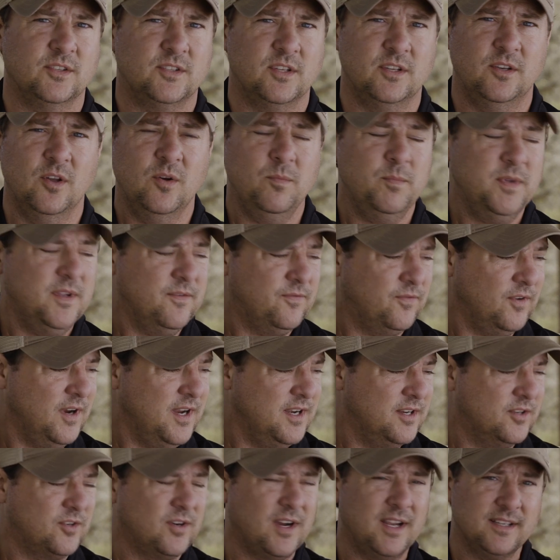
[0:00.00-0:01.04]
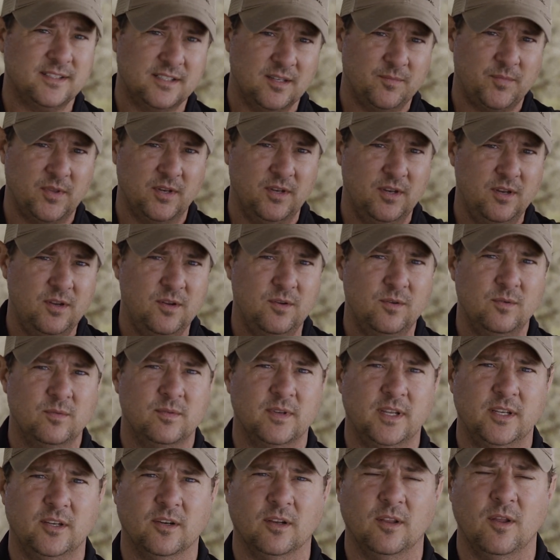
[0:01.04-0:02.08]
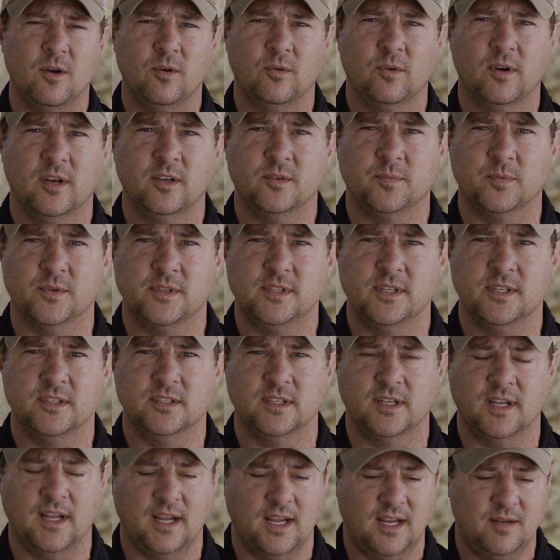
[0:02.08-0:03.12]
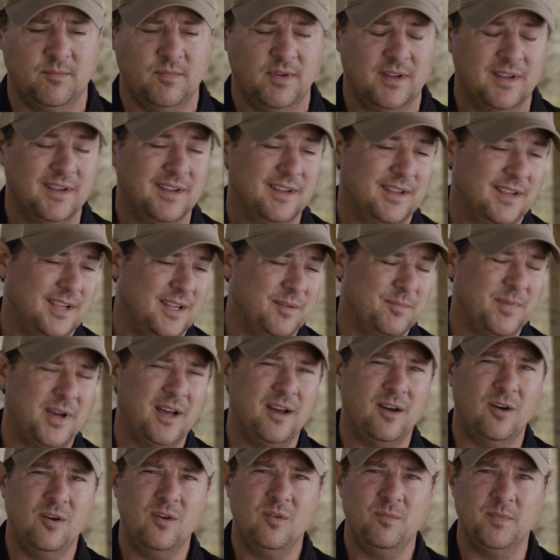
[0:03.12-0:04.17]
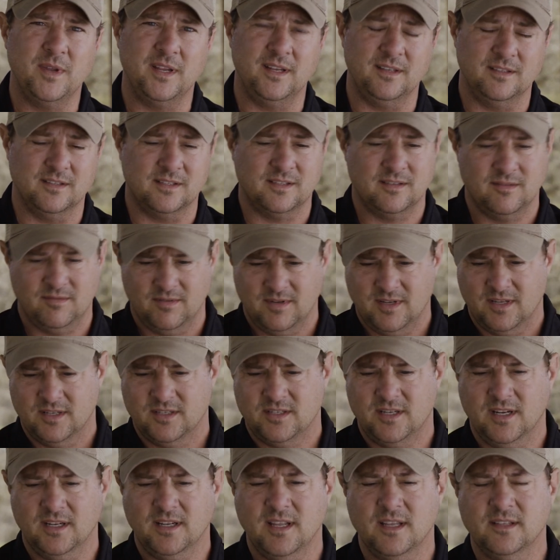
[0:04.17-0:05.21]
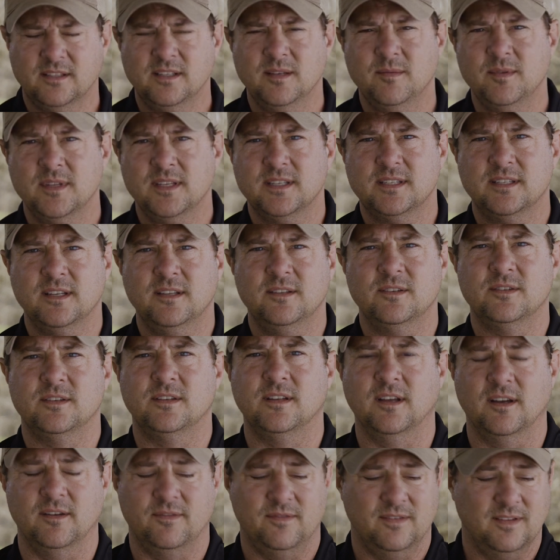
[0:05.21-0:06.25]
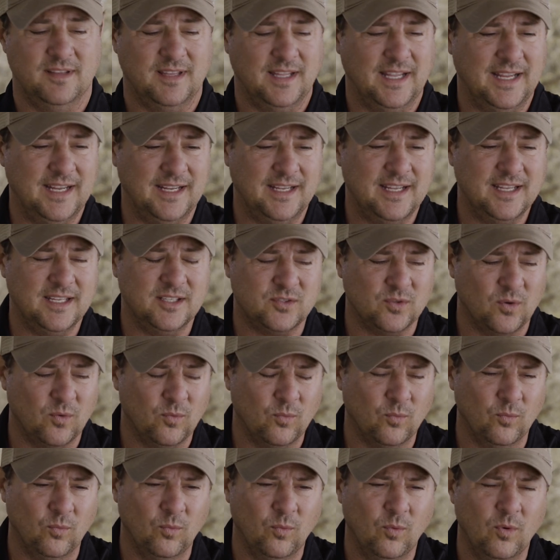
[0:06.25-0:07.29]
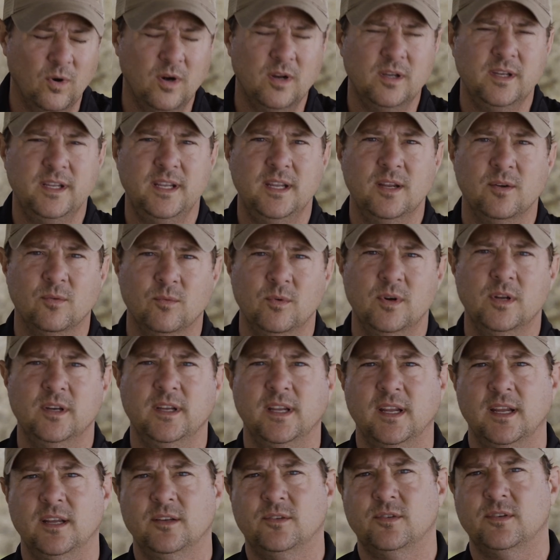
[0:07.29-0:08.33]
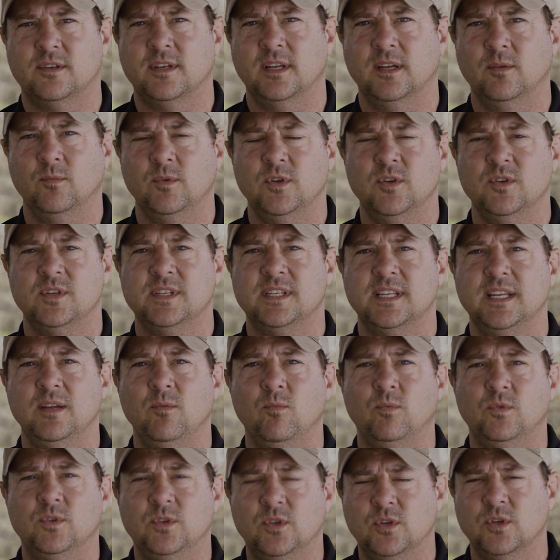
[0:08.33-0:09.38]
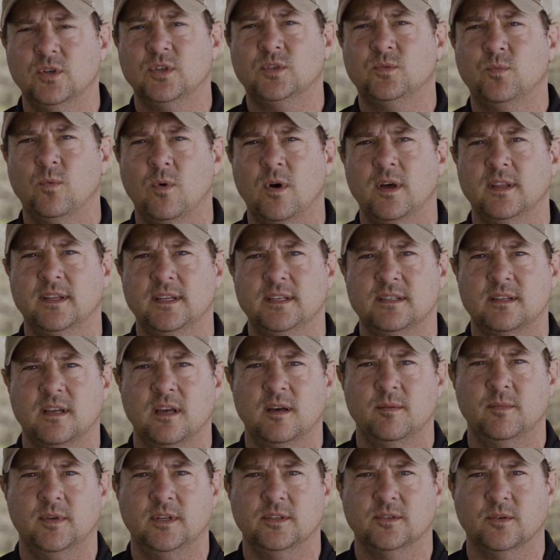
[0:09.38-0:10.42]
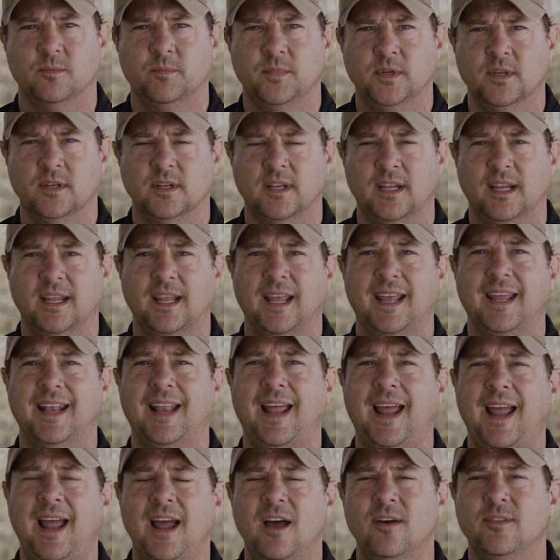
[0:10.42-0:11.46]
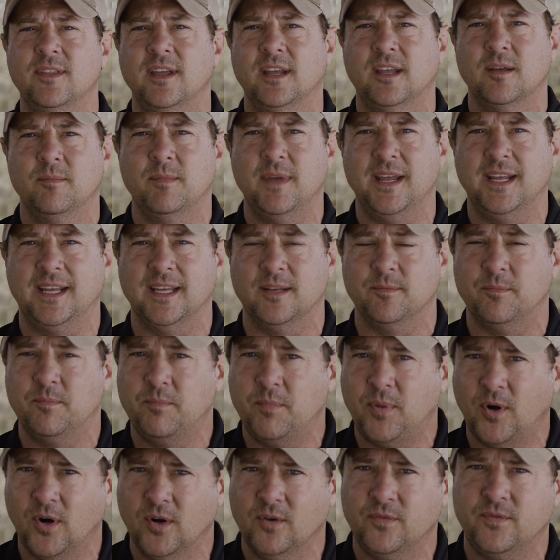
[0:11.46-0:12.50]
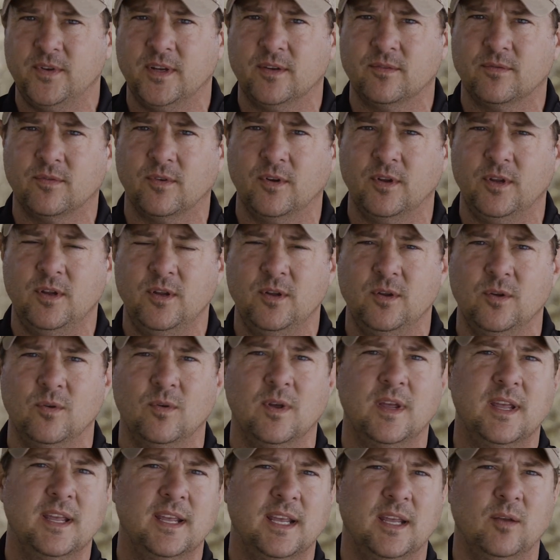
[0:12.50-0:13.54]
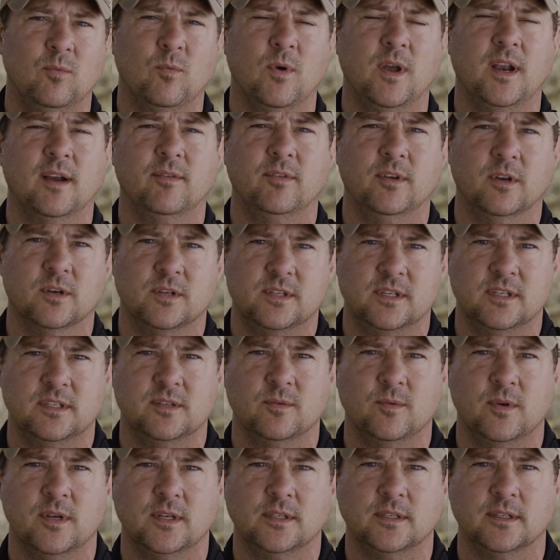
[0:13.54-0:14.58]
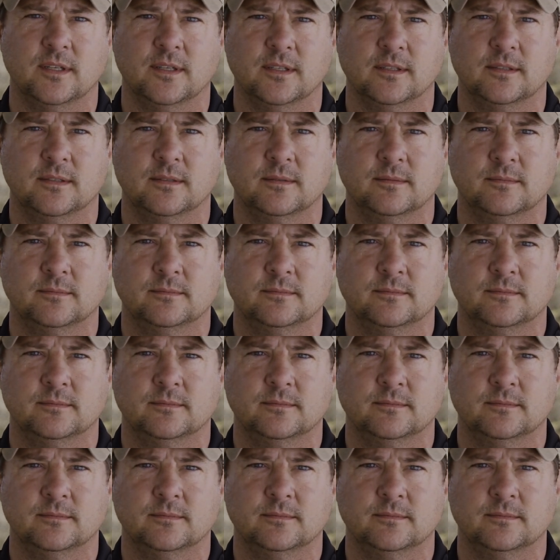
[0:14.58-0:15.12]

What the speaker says: So don't be afraid to try something new in your long-range precision game, and by all means, check out some of this other stuff. It gets really, really interesting when you see just what these companies are building and how they can make it perfect for you in whatever your situation is.